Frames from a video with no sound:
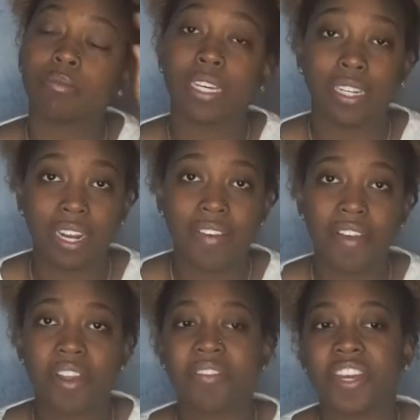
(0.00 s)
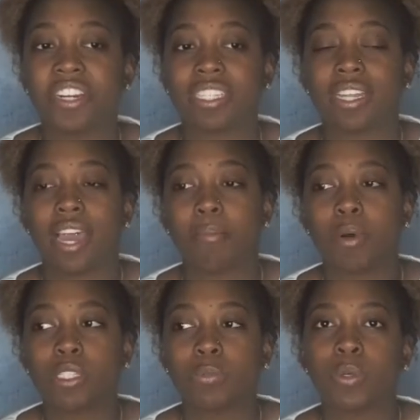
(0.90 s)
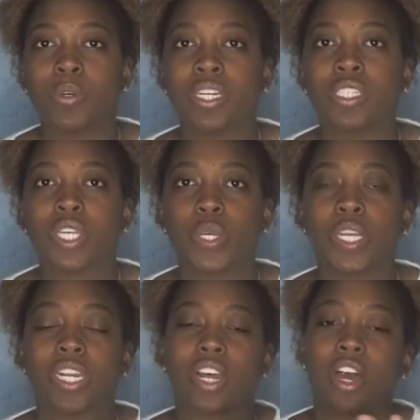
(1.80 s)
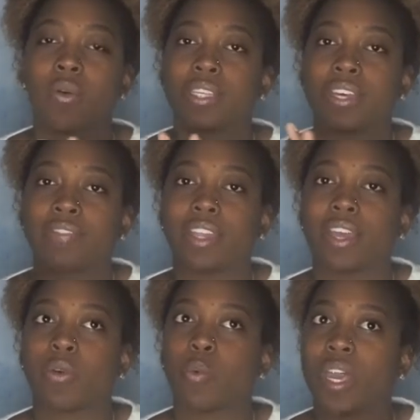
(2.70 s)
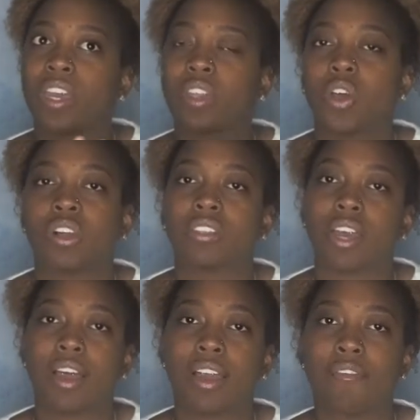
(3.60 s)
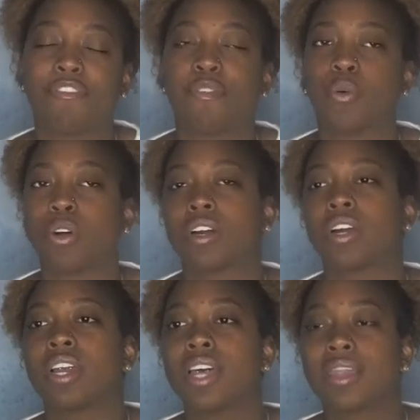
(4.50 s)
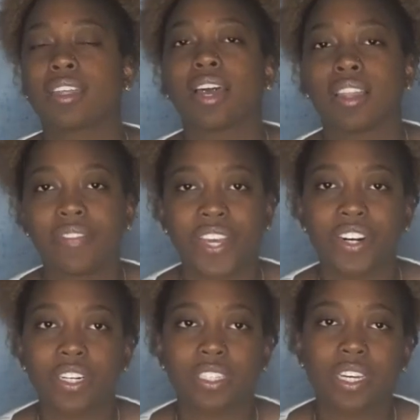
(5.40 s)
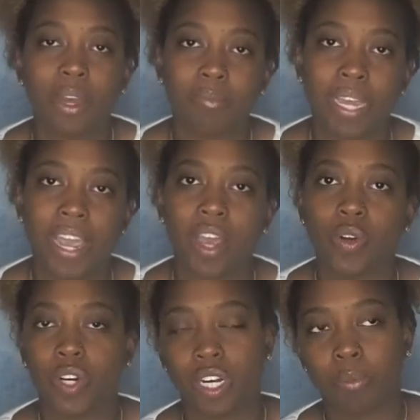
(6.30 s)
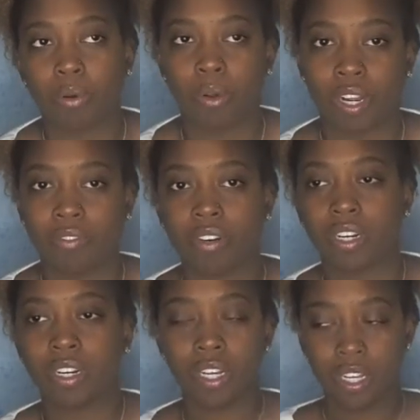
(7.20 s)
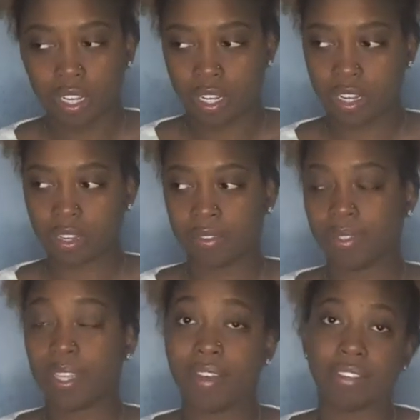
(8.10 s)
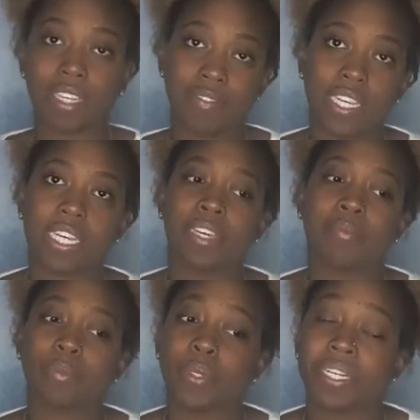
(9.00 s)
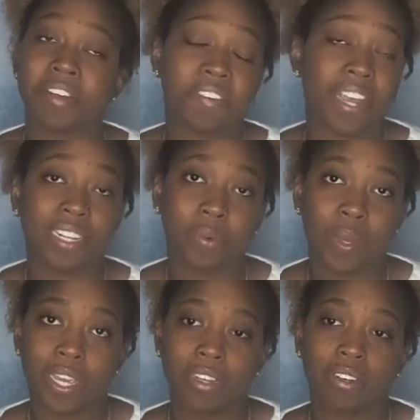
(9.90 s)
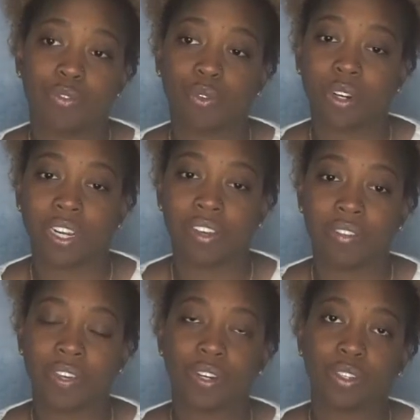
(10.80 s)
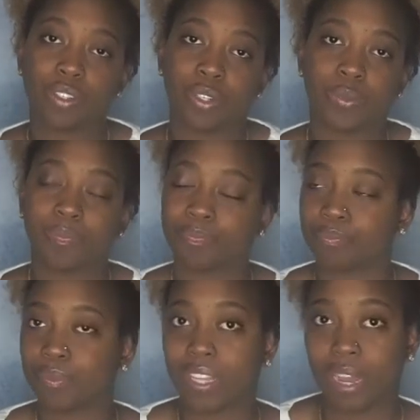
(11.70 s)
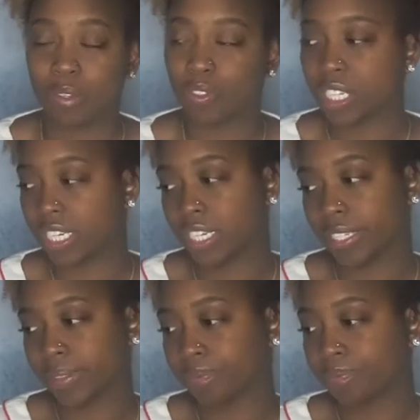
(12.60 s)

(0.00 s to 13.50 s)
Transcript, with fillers: they did have elevators and they had multiple ones, so you didn't always have to like wait a long time for the elevator to come down or up or whatever. Um, so that was convenient. We never had to wait for an elevator, so that was really good.